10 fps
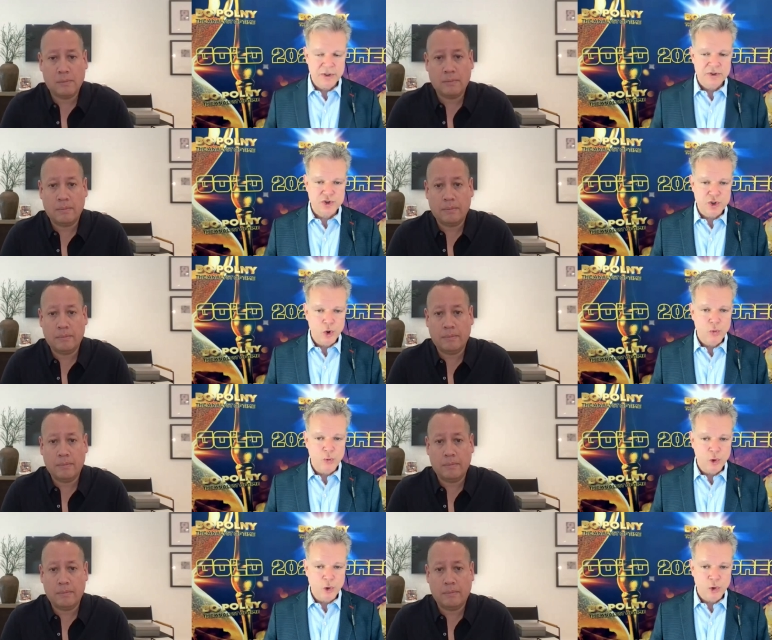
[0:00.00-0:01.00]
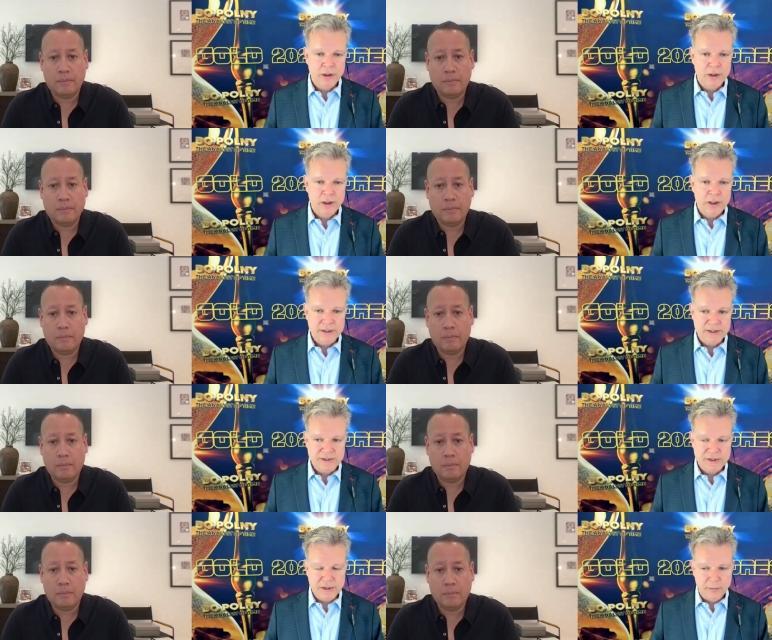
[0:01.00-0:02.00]
Speaker 1: there's no more
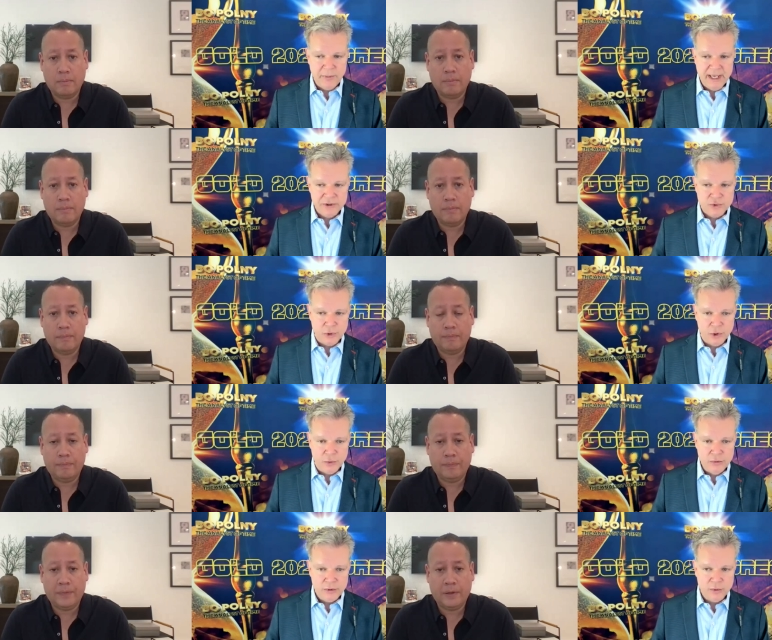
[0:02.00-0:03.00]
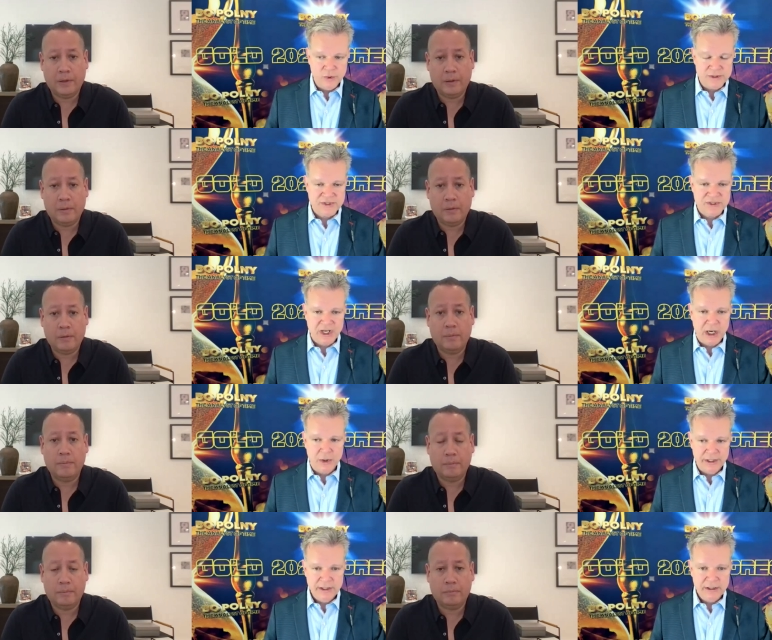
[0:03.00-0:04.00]
because the petro was
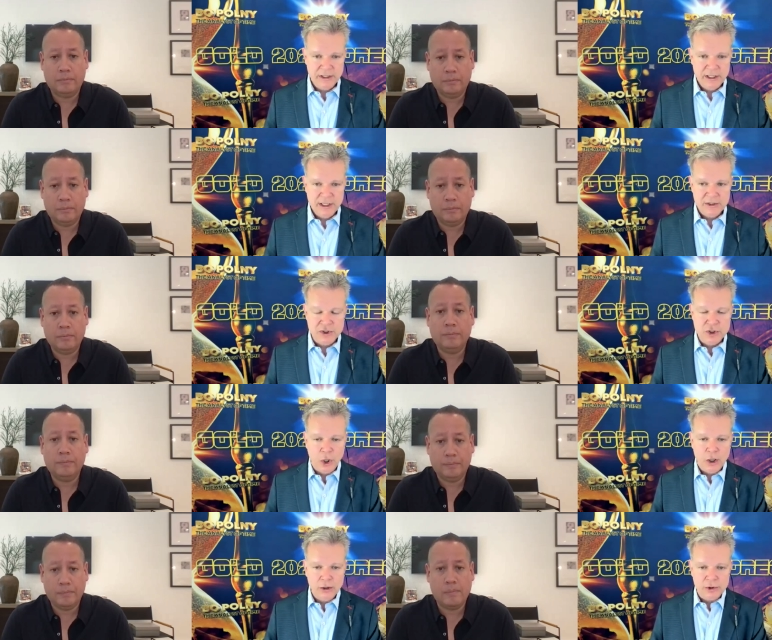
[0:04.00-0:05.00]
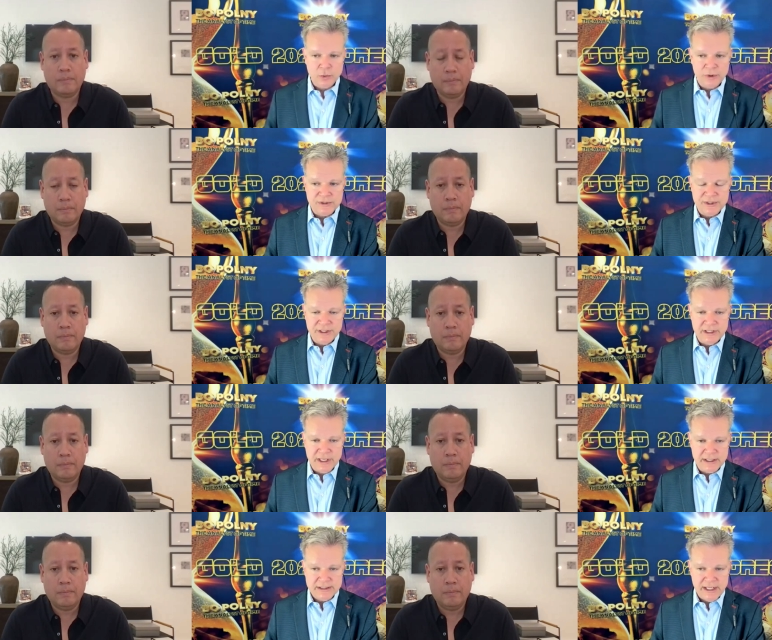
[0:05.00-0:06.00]
Saudi, dollar was the
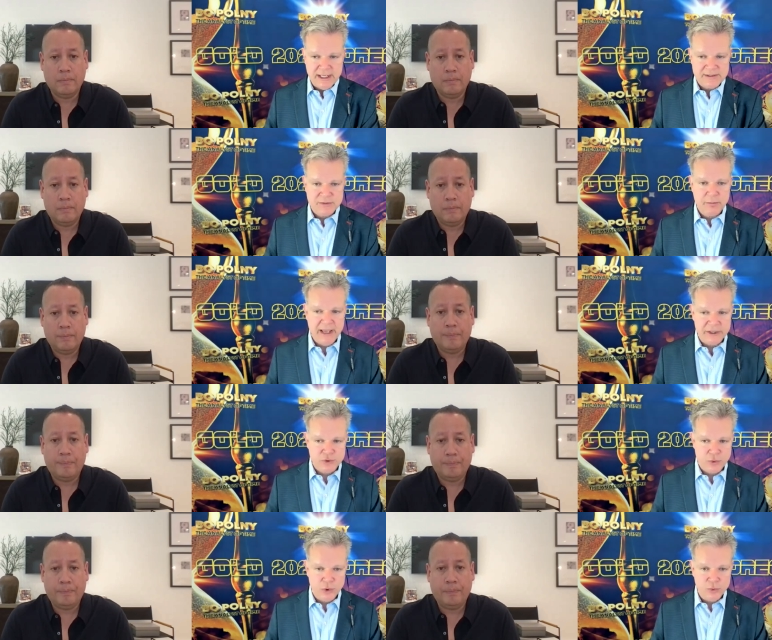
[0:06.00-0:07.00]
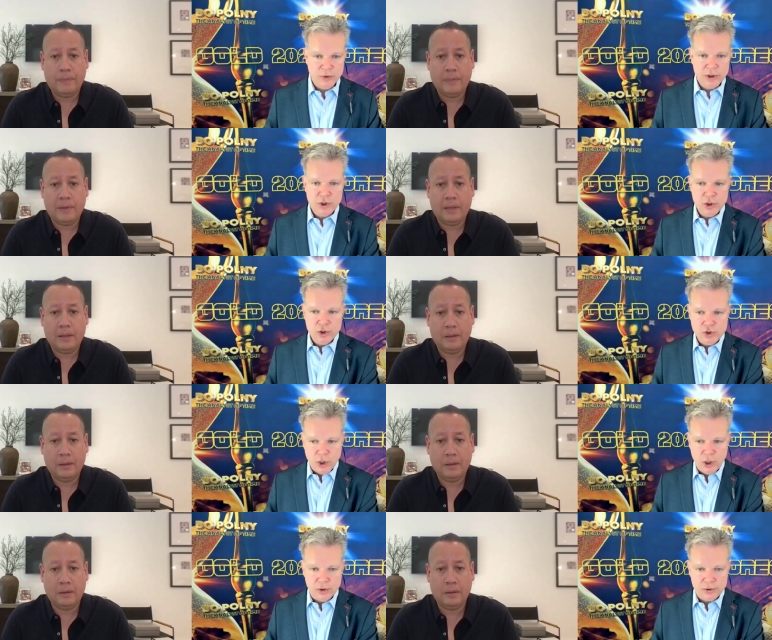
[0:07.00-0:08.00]
United States, petro
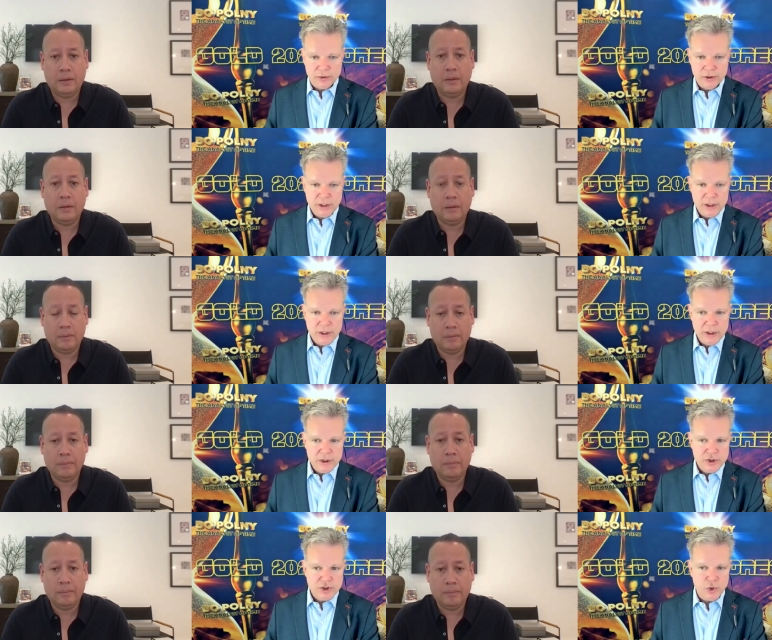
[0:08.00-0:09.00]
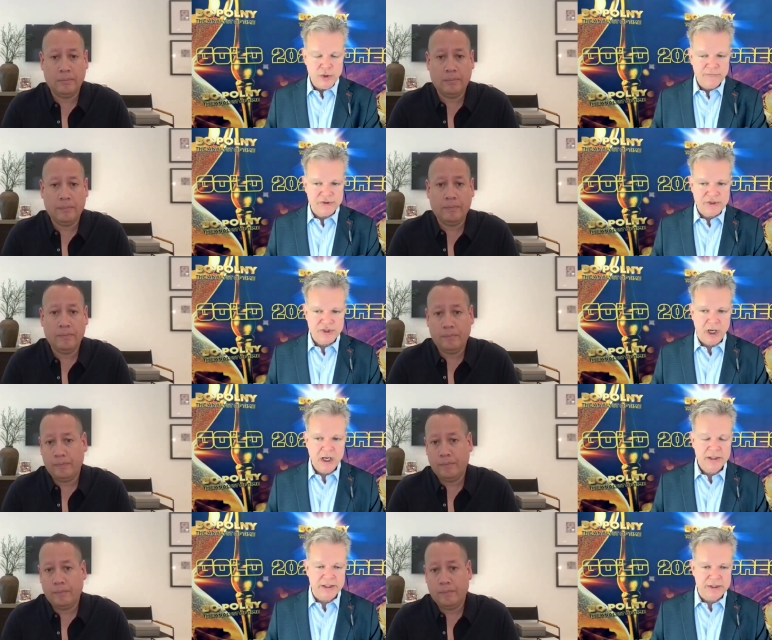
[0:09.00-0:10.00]
dollar. So if the
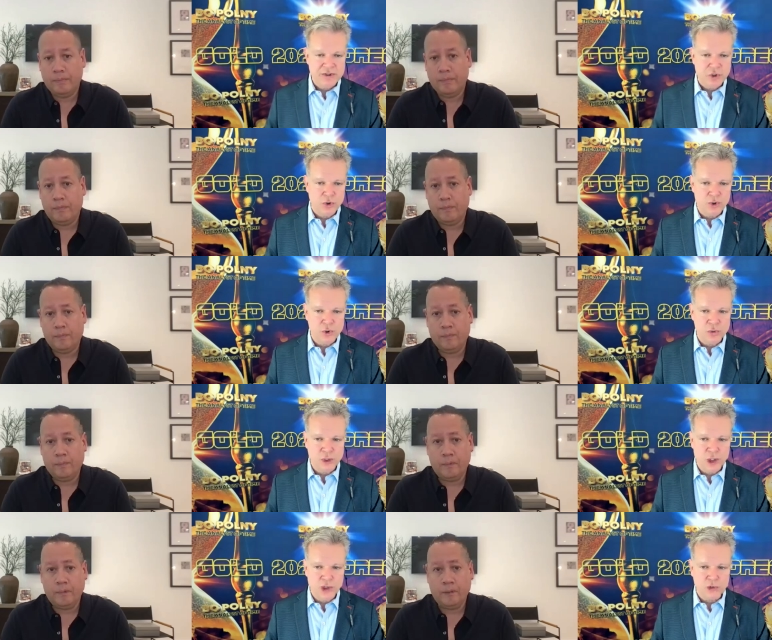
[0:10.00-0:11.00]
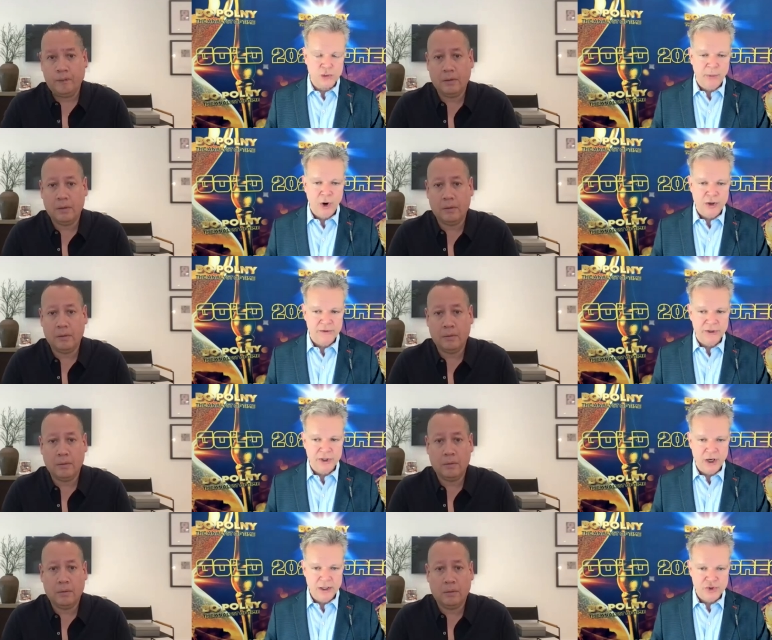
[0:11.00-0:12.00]
Saudis are no longer part of
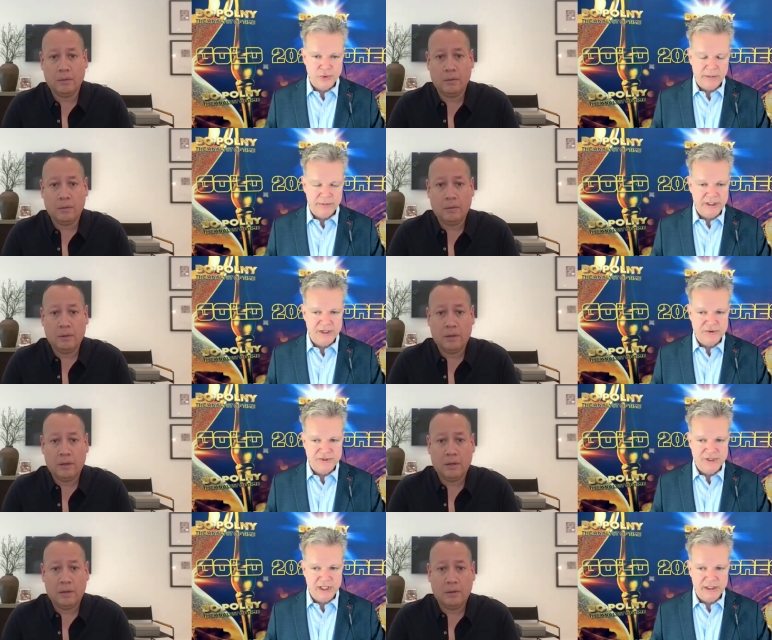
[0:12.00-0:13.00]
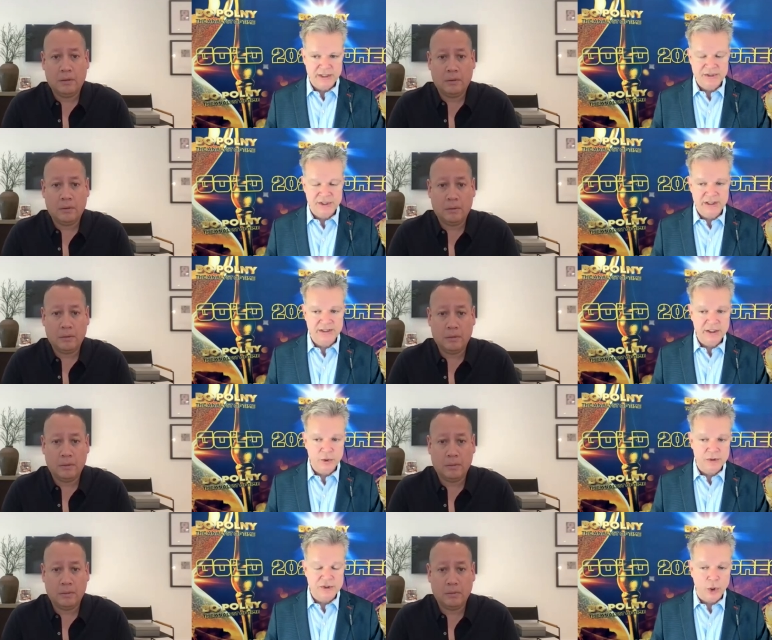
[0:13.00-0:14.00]
the contract because they're selling, because the
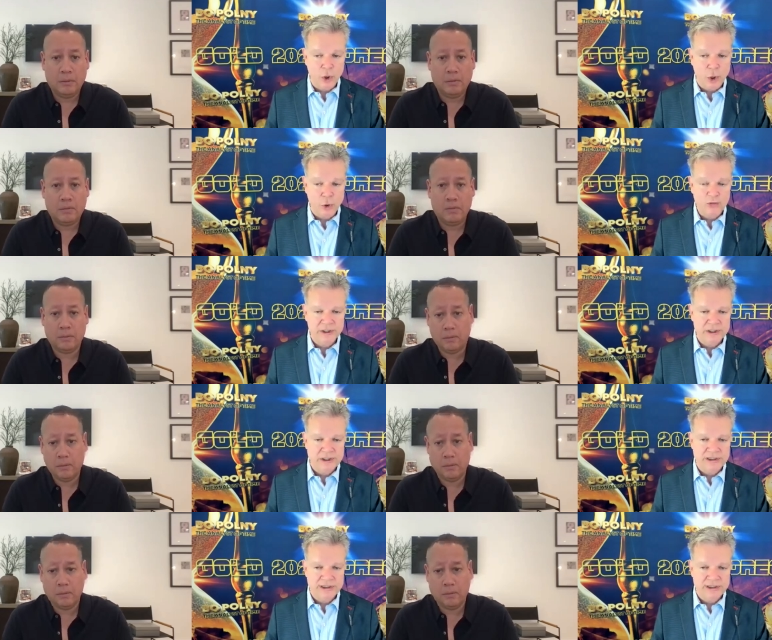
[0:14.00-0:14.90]
deal was only